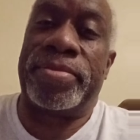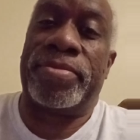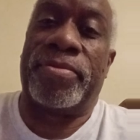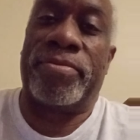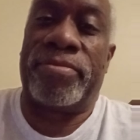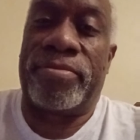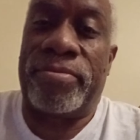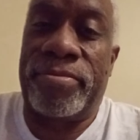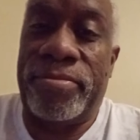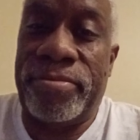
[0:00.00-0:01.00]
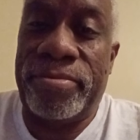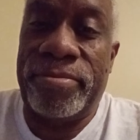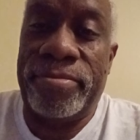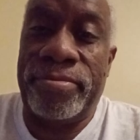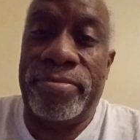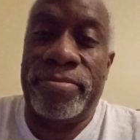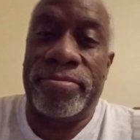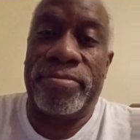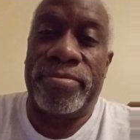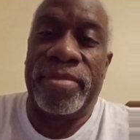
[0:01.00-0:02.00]

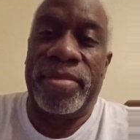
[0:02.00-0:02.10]
[no speech]